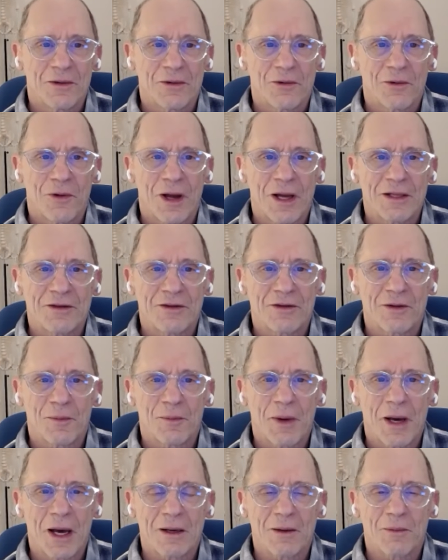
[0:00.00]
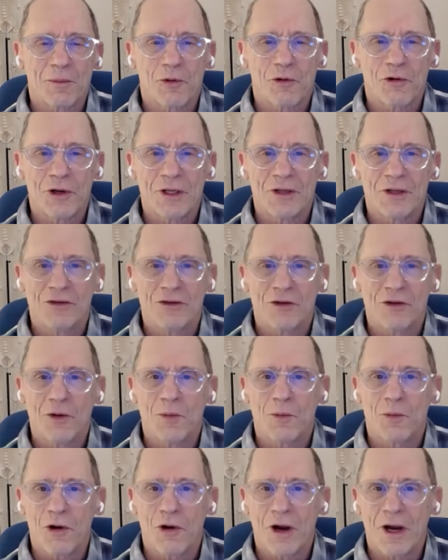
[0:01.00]
writes about a priest who
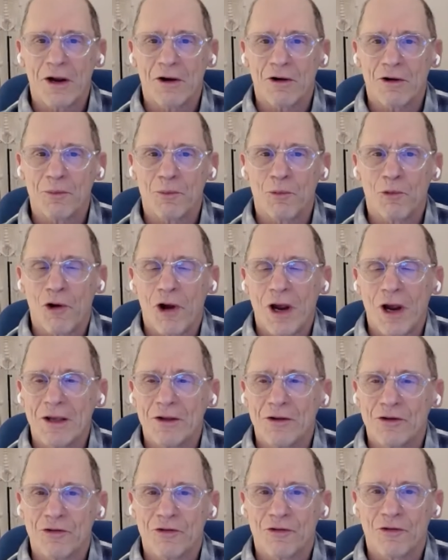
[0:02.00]
prays